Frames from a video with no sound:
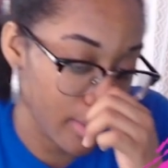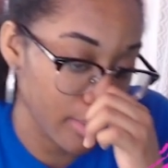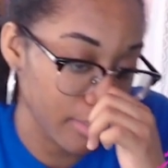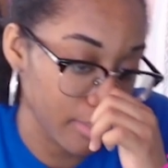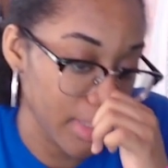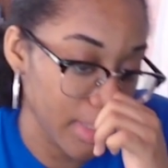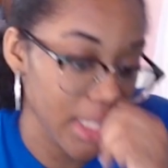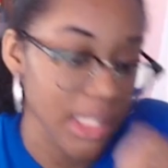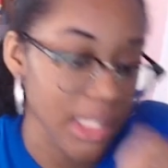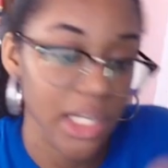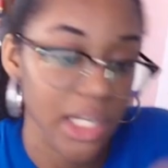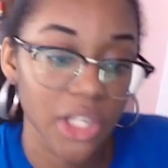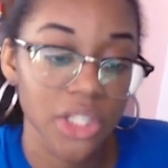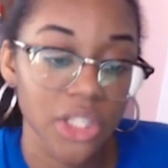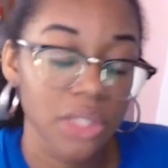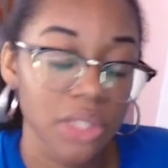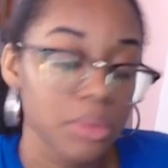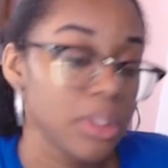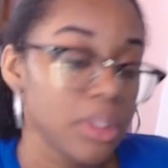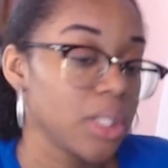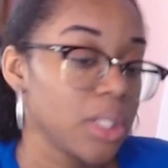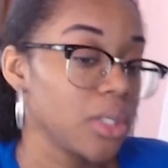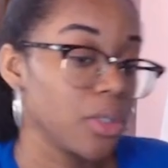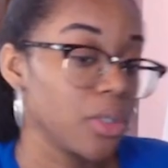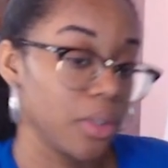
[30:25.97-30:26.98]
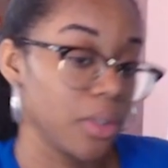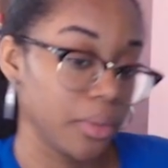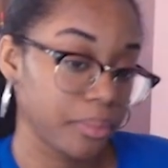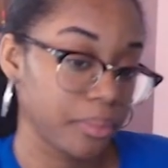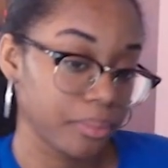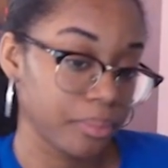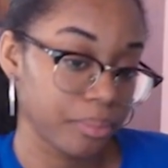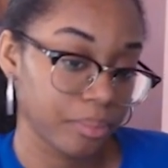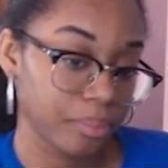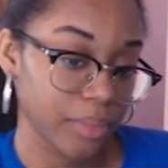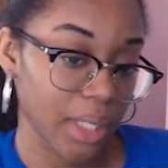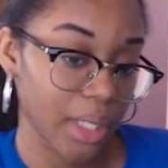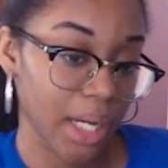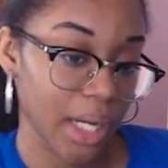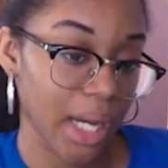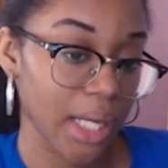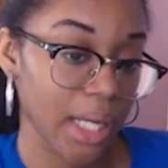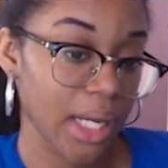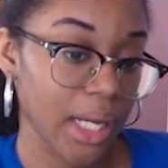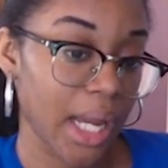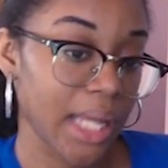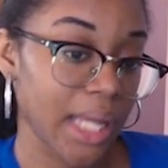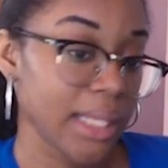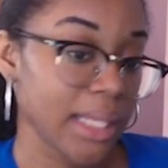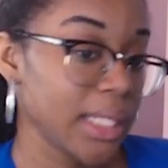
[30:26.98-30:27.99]
He's actually really good.
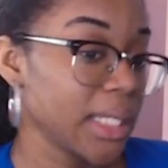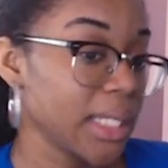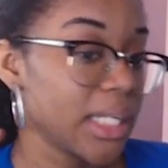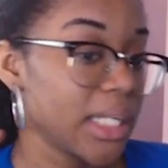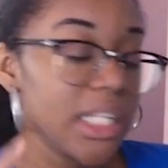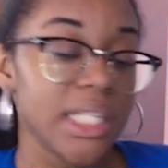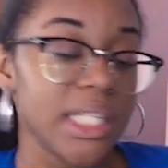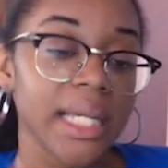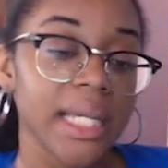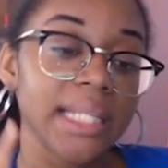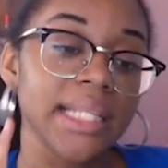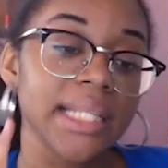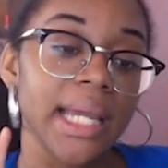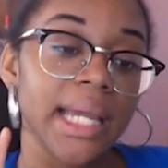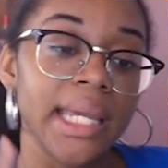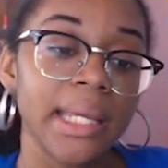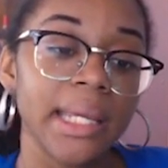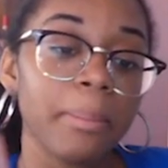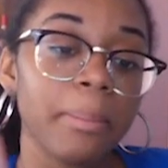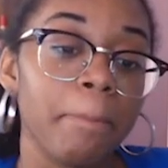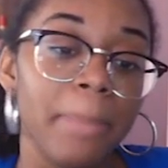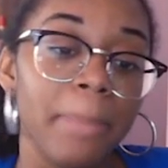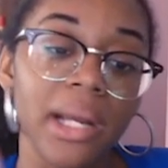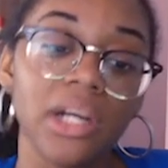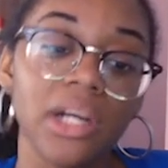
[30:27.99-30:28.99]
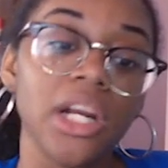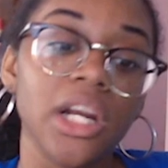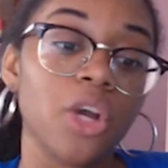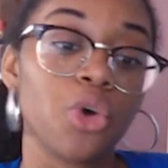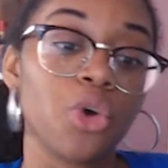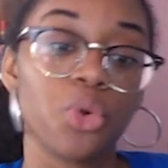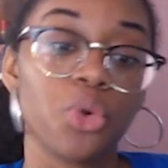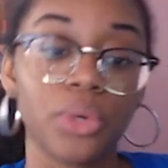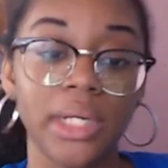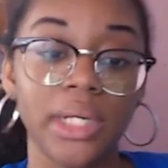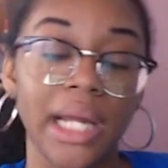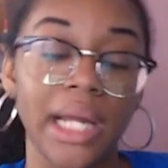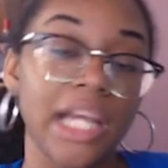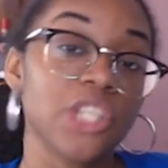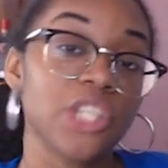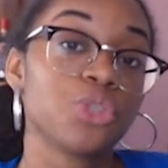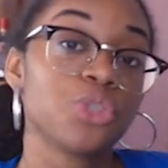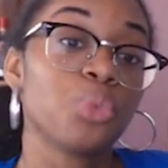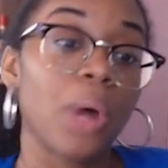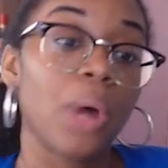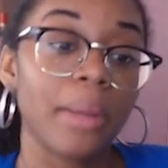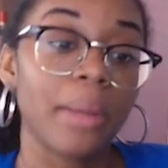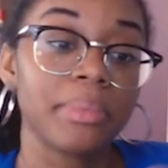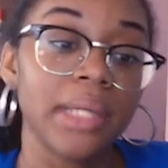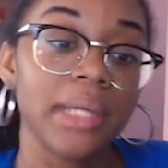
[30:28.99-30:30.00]
I think he takes a hit better than Korrina. I
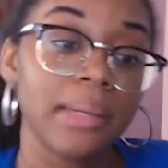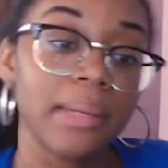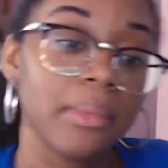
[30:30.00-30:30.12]
swapped Korrina